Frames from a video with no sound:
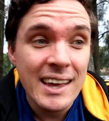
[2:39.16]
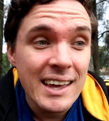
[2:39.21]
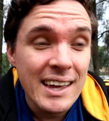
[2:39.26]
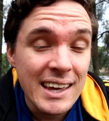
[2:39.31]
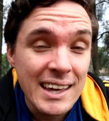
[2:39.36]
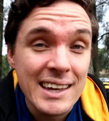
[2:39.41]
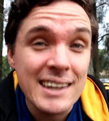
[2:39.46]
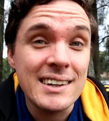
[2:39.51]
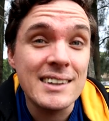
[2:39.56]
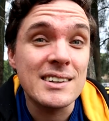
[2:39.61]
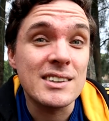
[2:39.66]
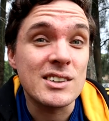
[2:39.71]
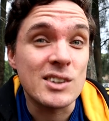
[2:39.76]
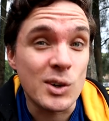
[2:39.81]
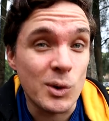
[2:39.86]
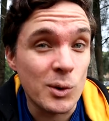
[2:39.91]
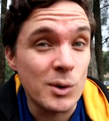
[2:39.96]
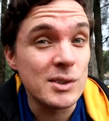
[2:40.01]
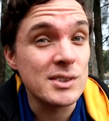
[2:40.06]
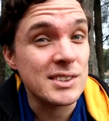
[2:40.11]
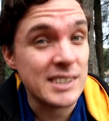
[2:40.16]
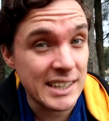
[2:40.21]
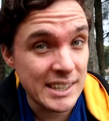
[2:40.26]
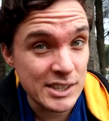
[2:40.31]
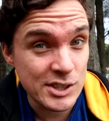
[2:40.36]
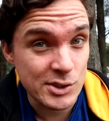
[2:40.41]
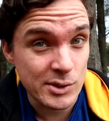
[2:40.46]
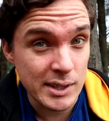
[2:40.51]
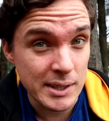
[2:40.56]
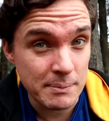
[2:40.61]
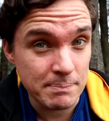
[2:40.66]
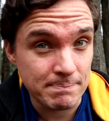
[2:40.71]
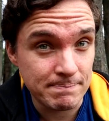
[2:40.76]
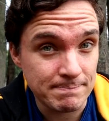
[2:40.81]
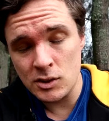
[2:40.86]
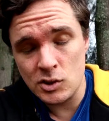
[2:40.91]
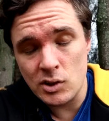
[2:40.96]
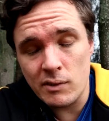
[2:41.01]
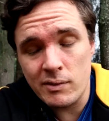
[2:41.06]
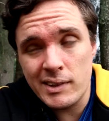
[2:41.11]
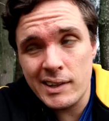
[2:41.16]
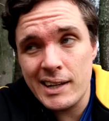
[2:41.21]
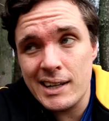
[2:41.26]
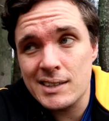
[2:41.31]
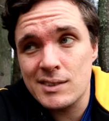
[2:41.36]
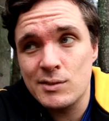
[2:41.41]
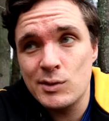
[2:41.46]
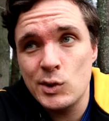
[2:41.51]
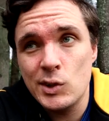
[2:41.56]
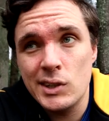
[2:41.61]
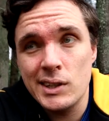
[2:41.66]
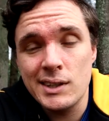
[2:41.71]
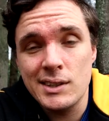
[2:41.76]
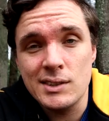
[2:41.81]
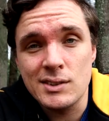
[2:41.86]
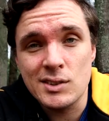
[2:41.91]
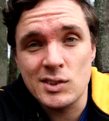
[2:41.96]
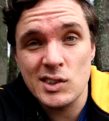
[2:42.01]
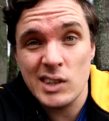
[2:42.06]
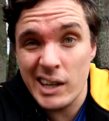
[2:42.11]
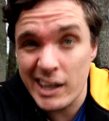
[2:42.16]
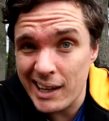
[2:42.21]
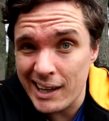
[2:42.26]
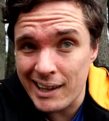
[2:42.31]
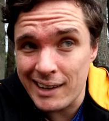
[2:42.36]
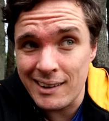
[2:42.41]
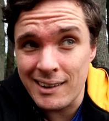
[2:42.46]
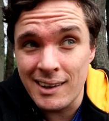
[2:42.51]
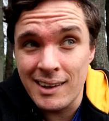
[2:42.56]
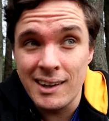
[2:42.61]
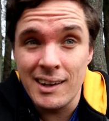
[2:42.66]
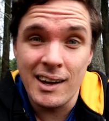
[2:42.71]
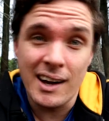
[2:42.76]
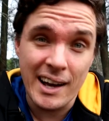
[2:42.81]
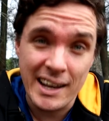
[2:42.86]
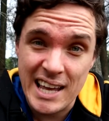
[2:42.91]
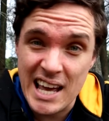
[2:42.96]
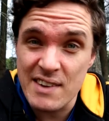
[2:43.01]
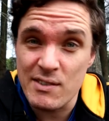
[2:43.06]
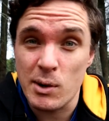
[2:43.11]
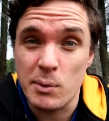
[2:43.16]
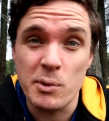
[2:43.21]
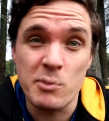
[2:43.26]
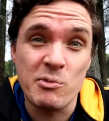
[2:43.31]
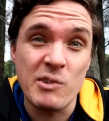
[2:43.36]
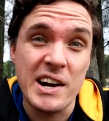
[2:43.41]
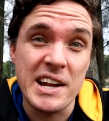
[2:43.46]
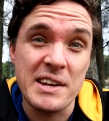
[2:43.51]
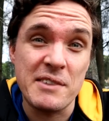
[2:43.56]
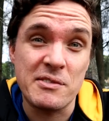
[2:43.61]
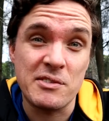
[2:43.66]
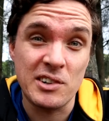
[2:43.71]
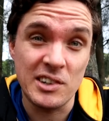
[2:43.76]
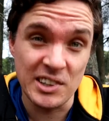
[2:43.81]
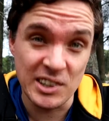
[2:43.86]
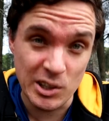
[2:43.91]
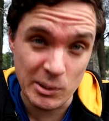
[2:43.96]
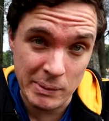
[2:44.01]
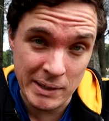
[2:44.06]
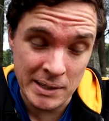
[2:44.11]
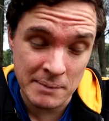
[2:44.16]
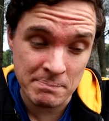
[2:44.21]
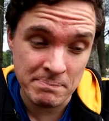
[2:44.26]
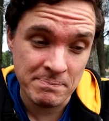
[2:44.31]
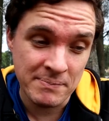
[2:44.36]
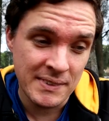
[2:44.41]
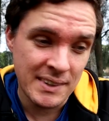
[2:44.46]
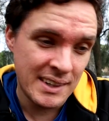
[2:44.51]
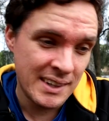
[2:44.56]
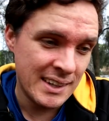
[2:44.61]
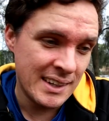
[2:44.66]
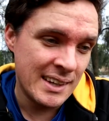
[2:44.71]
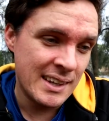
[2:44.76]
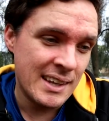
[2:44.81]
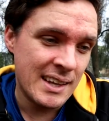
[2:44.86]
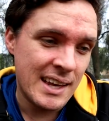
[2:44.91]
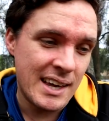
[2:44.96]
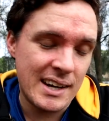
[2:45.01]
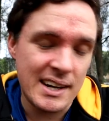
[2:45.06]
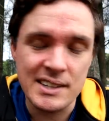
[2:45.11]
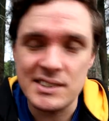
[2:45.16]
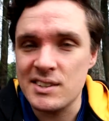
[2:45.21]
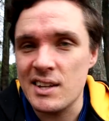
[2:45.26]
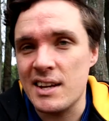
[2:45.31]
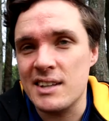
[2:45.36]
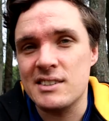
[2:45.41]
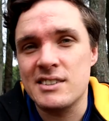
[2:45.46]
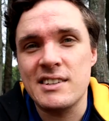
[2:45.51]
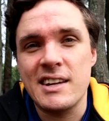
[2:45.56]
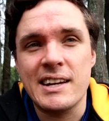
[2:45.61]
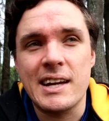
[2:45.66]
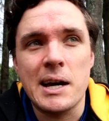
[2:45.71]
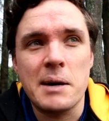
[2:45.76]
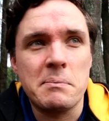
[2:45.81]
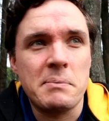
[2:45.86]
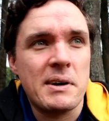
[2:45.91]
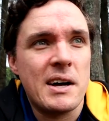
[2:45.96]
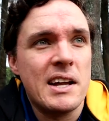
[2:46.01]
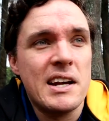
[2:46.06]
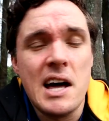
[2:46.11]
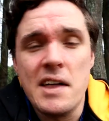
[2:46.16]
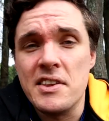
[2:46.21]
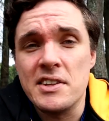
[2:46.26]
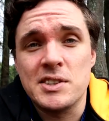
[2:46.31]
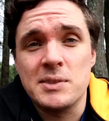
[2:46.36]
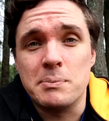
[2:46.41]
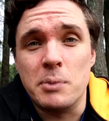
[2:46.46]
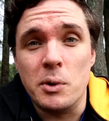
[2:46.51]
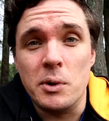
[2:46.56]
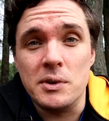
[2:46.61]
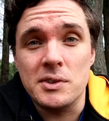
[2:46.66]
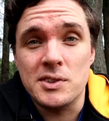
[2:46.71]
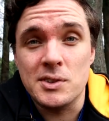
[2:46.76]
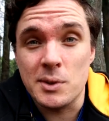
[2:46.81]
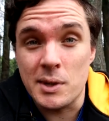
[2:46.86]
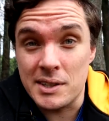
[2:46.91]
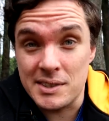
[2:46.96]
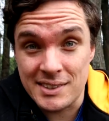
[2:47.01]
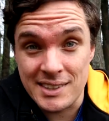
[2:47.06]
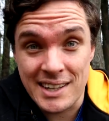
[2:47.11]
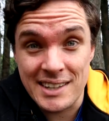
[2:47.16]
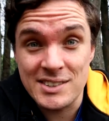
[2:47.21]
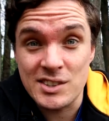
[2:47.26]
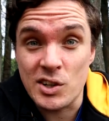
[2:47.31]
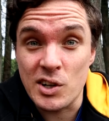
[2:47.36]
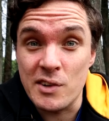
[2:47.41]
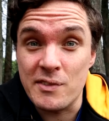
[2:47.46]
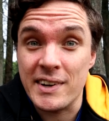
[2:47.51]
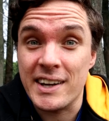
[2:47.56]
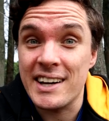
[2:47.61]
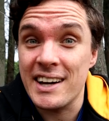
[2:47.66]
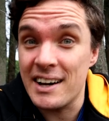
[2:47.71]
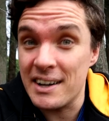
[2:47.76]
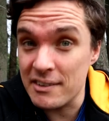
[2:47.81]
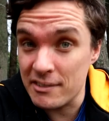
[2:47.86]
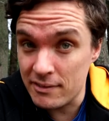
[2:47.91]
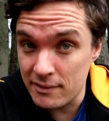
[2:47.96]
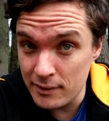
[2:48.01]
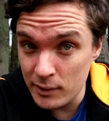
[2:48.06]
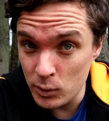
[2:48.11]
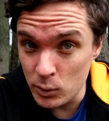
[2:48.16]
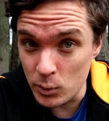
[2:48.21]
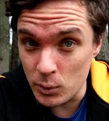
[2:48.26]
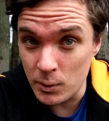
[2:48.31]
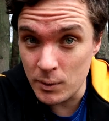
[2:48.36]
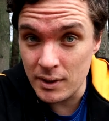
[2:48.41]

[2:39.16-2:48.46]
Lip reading: it caused injury. So for the next few years, again, I gave up on running for a little bit. And I decided to take up another sport, so I decided to go for Kung Fu,